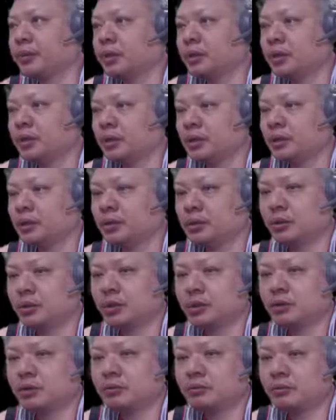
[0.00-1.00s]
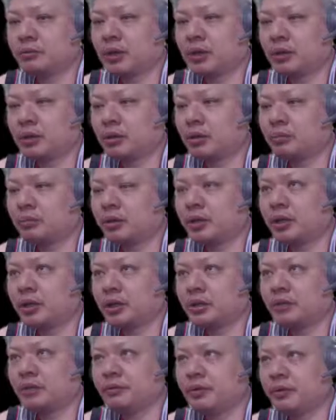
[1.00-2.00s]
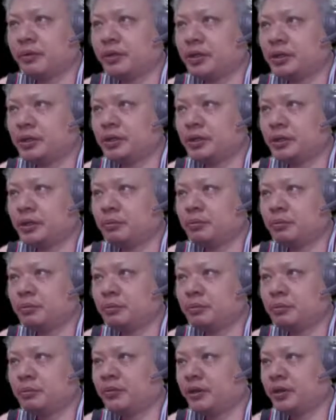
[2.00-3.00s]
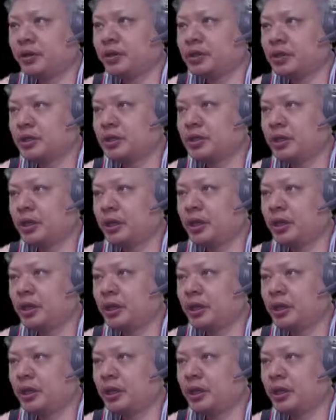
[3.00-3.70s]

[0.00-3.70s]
So this rather complicated variation will be variation A,